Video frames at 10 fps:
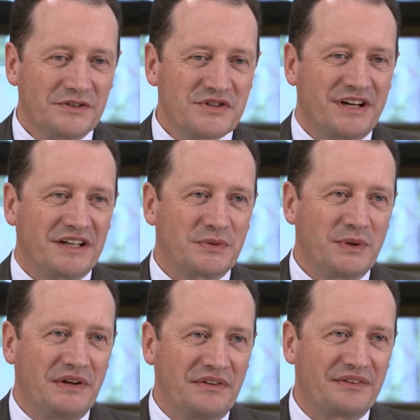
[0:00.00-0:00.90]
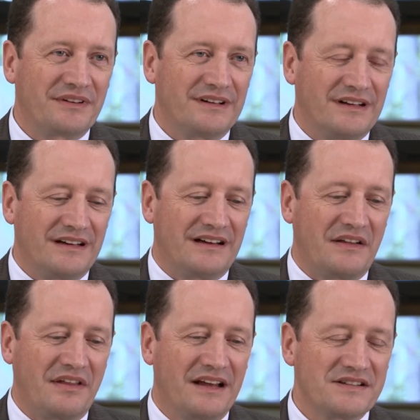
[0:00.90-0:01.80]
to start with, I
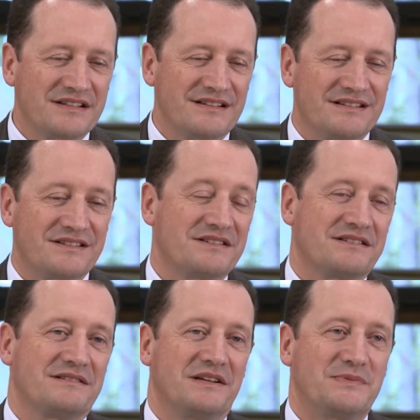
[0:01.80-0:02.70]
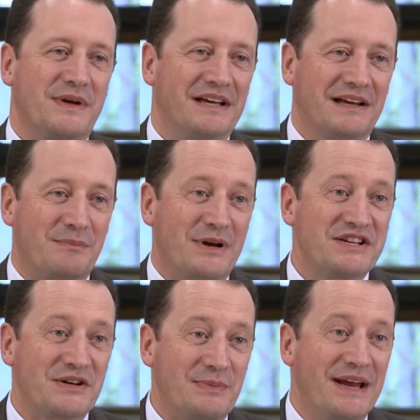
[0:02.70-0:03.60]
think it's been a
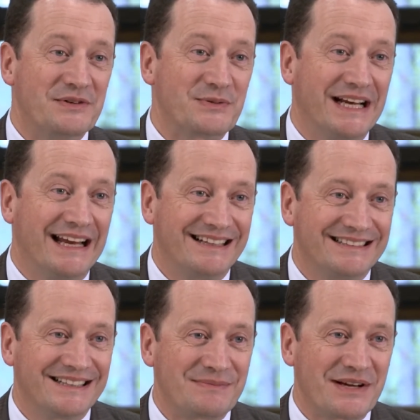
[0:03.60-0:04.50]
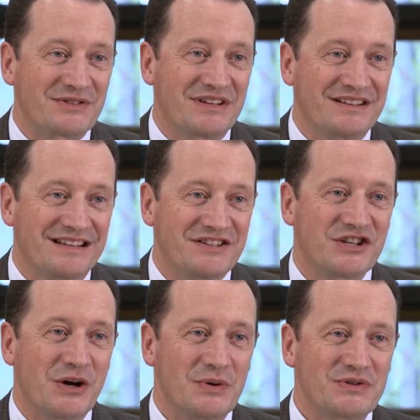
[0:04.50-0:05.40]
pleasure being re-elected, because this
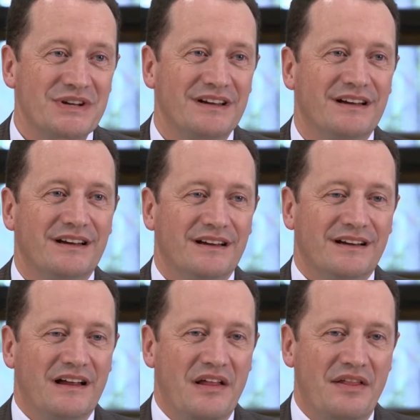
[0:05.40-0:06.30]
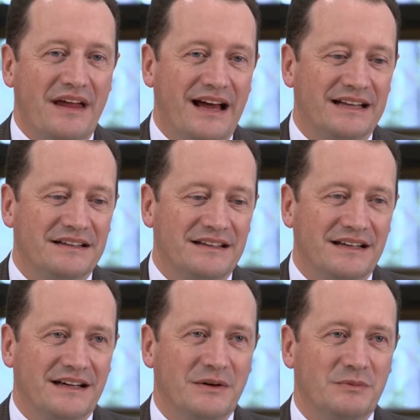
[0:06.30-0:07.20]
shows that
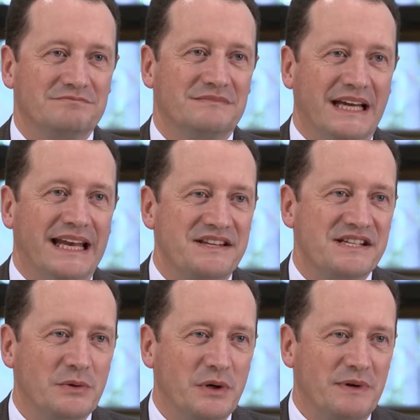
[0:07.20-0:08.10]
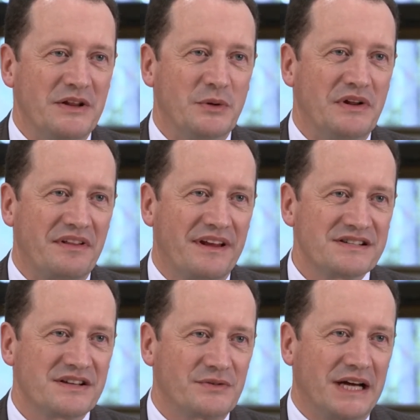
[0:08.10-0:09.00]
in ETSI we've been doing
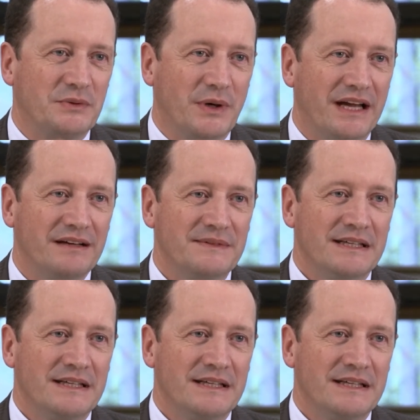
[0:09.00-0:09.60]
things the right way.